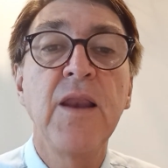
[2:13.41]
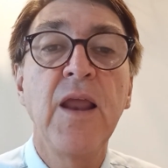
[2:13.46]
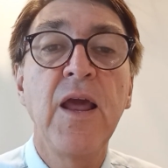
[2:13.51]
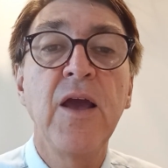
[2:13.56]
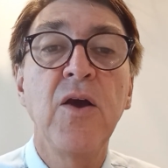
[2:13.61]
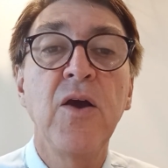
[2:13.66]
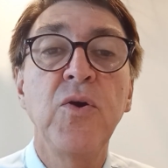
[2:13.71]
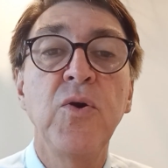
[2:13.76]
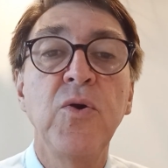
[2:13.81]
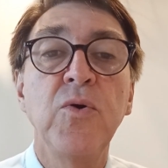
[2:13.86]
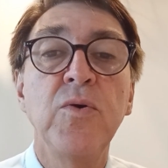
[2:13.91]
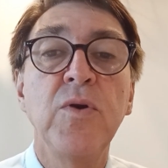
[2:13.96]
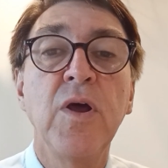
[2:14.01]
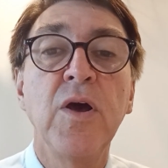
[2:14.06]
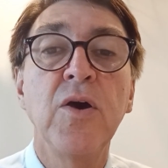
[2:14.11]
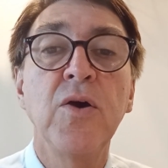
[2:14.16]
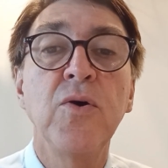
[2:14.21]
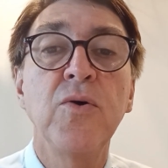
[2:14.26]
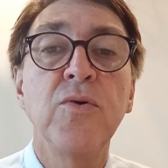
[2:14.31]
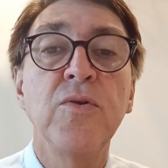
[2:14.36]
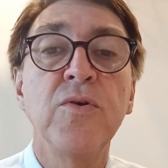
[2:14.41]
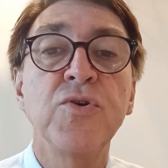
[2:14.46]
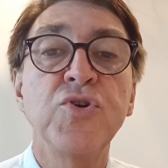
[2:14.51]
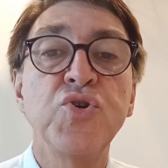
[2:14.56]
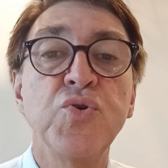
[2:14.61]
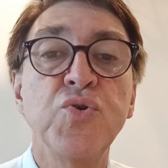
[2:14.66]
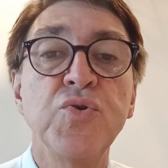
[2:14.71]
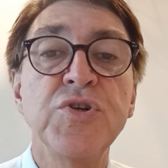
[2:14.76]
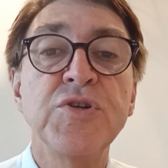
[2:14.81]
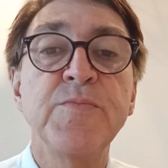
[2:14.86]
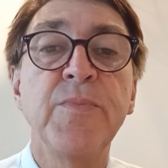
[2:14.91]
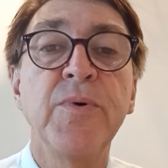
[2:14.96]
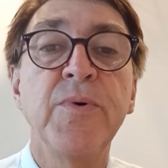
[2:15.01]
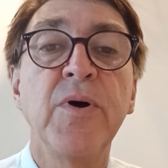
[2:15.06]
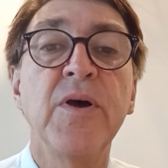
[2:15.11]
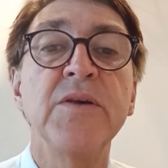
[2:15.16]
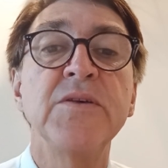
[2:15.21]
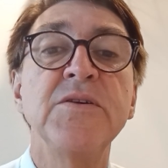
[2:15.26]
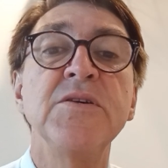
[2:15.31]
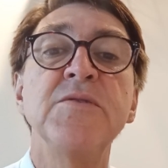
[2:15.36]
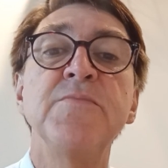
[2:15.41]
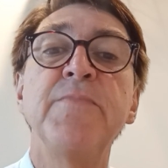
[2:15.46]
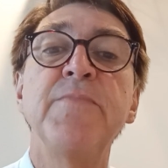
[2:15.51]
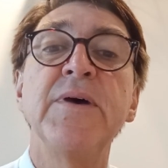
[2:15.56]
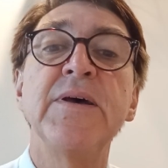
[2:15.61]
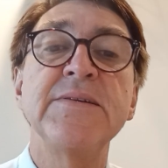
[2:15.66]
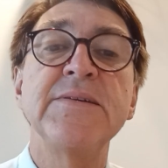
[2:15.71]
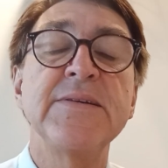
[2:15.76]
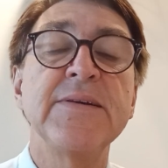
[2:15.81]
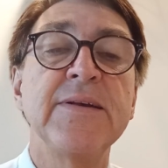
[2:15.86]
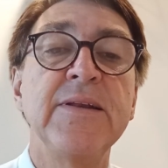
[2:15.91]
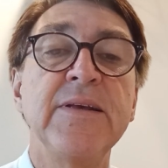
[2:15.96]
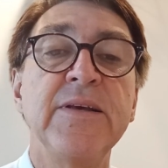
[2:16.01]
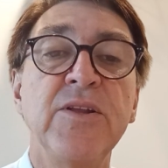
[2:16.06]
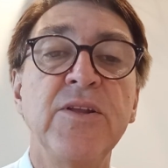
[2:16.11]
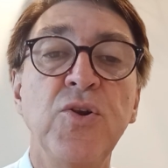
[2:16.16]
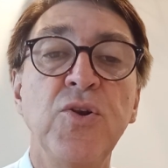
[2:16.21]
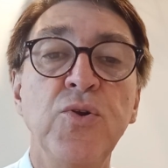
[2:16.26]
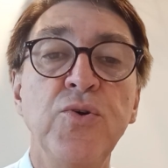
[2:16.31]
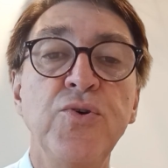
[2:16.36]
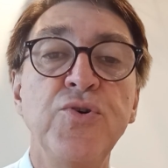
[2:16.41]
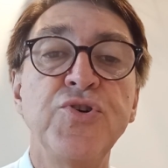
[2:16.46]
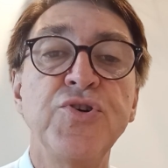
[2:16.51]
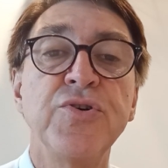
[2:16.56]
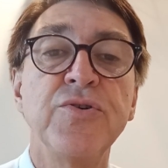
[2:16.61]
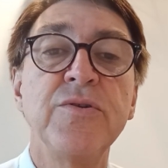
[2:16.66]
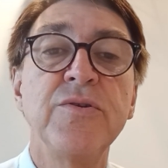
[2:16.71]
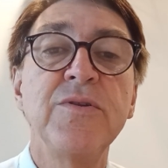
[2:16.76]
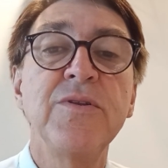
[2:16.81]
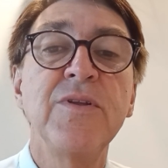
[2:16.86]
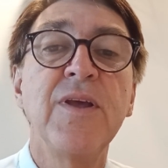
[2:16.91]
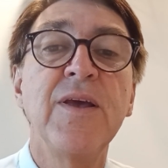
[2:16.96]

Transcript: now you know that choice bias is basically an illusion.